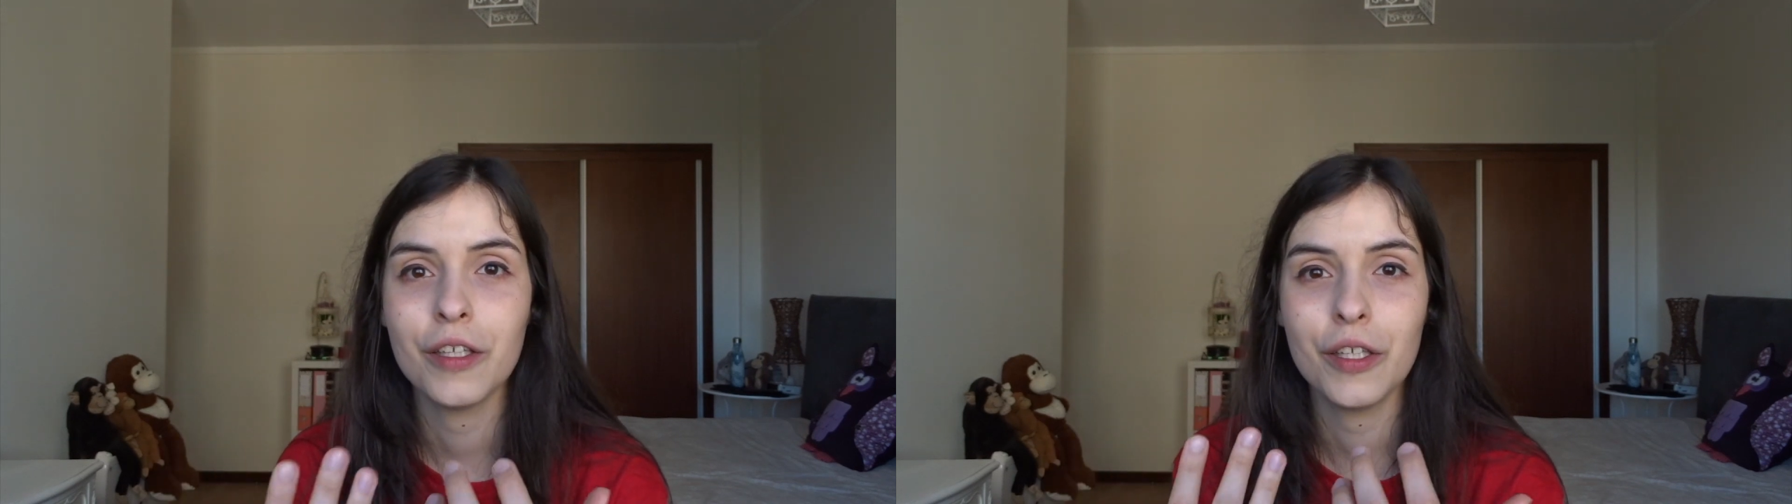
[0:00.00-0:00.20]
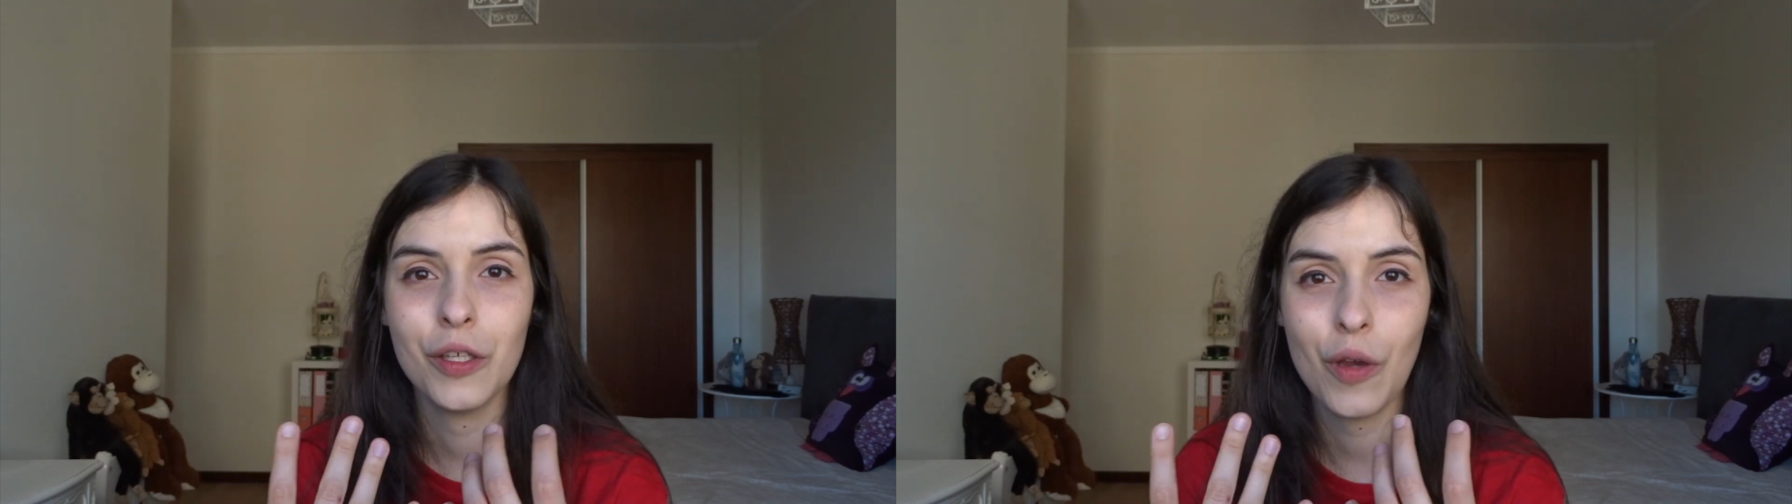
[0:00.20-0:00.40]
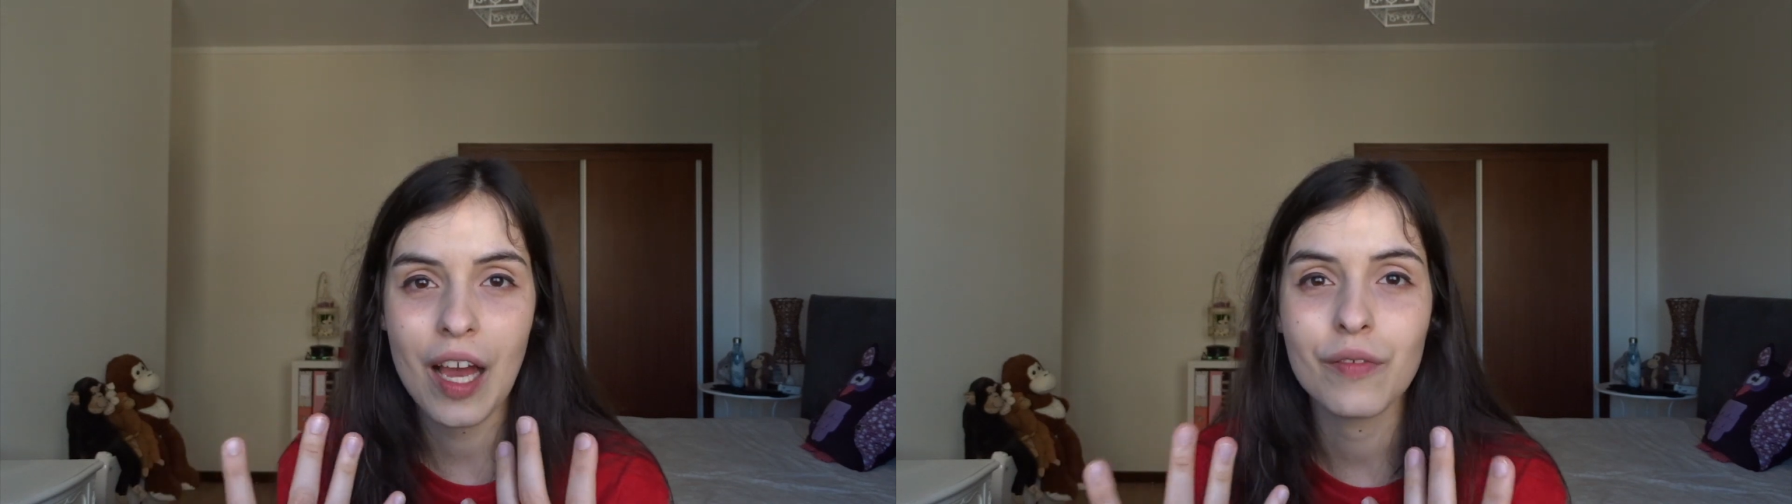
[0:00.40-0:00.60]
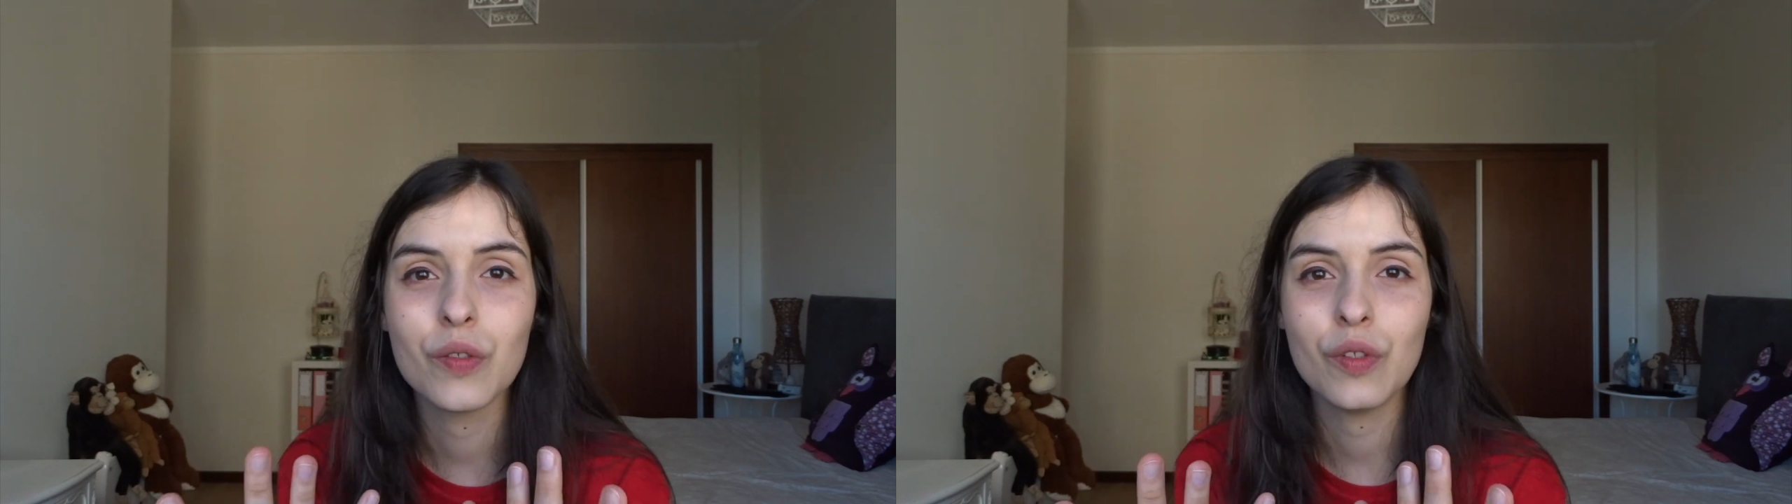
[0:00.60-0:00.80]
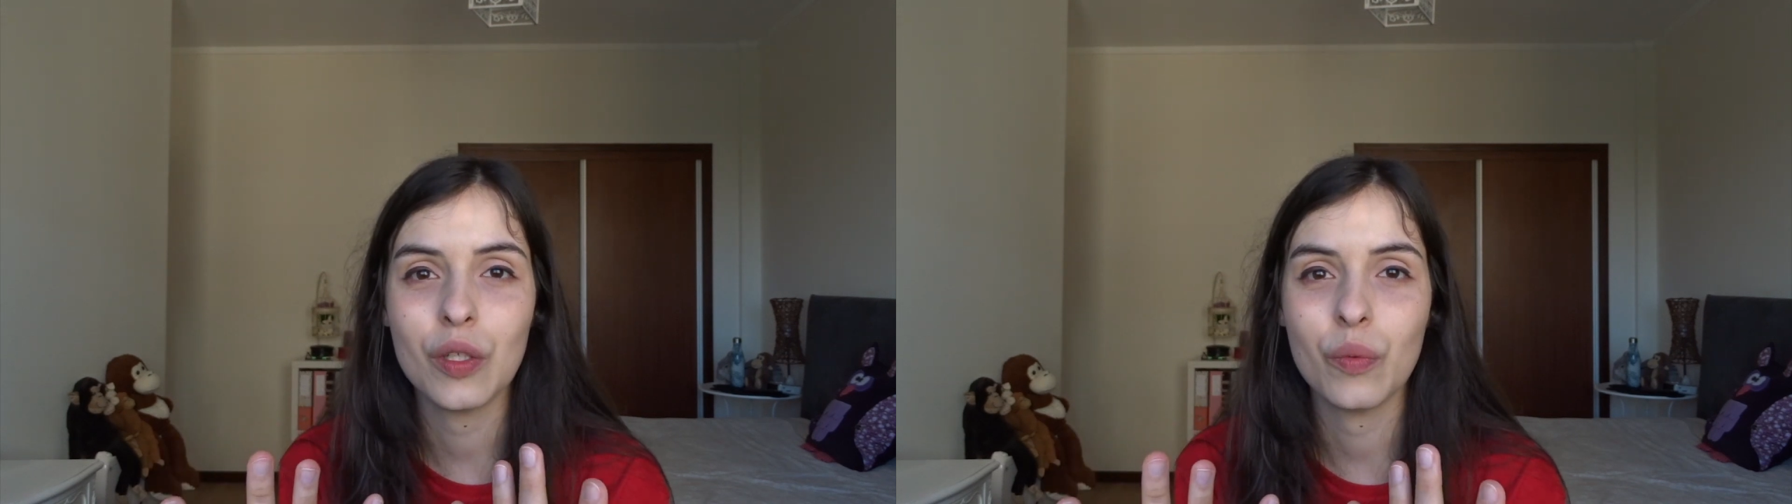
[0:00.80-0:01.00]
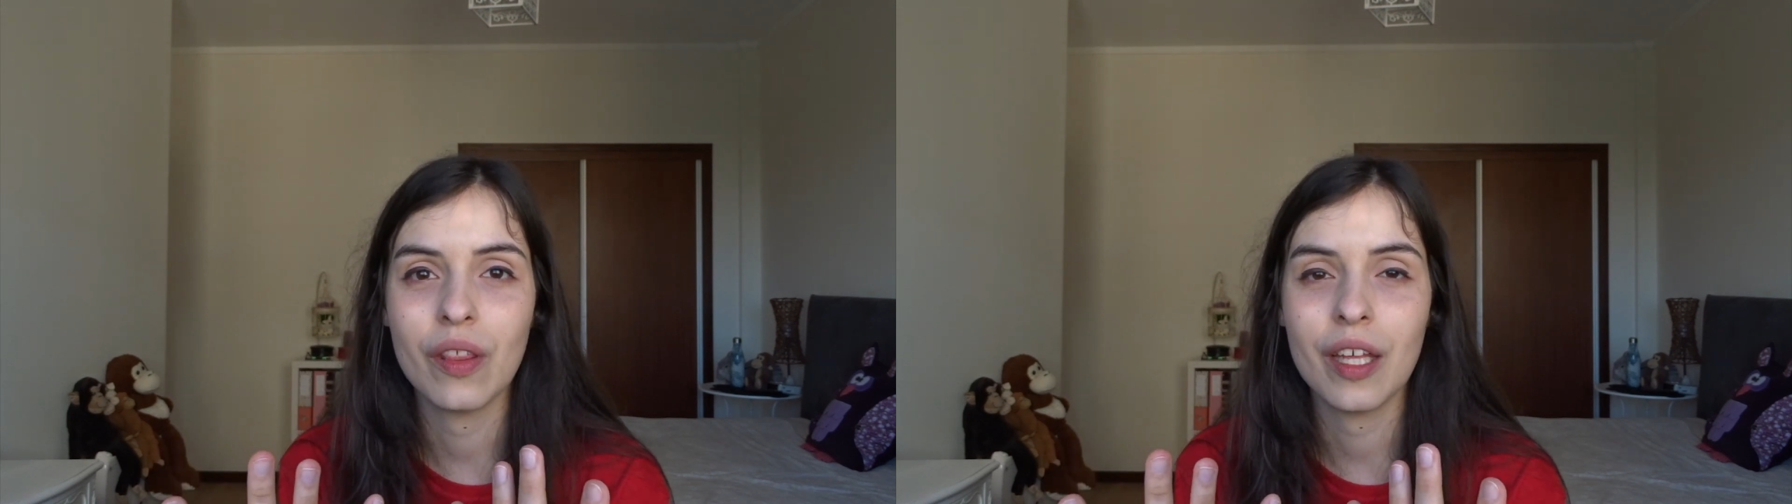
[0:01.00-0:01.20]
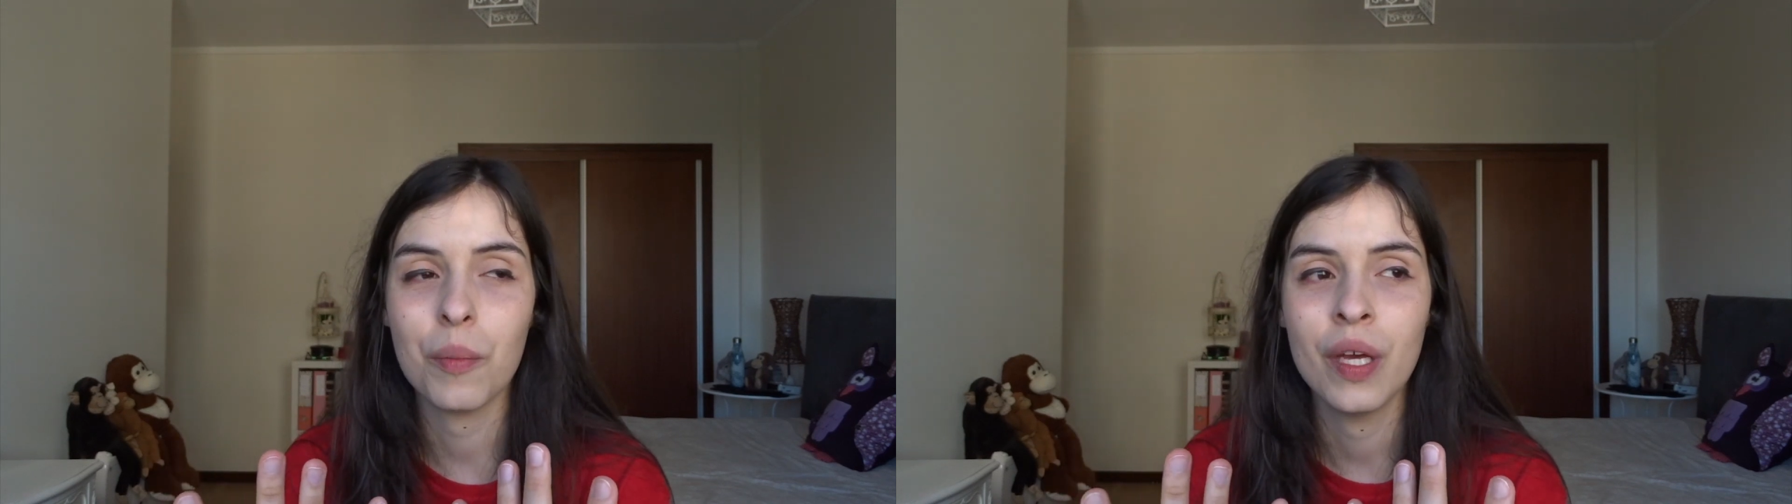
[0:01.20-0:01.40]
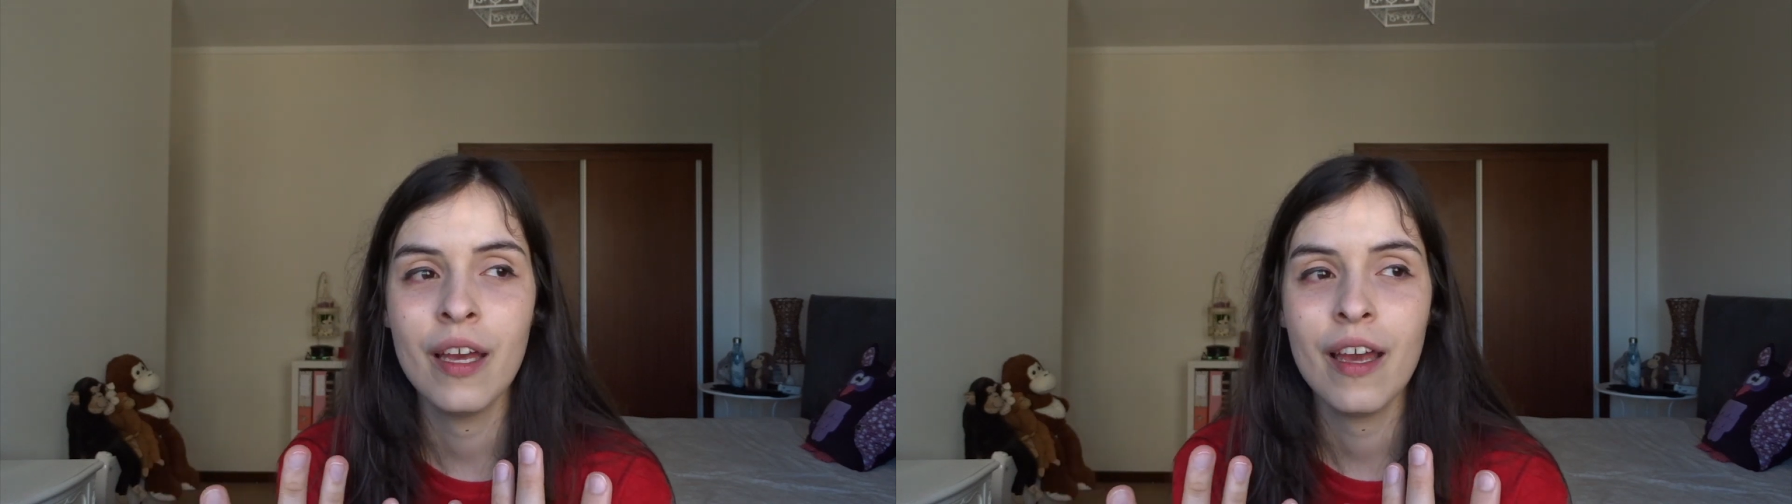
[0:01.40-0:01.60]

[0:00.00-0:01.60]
You have to deal with them.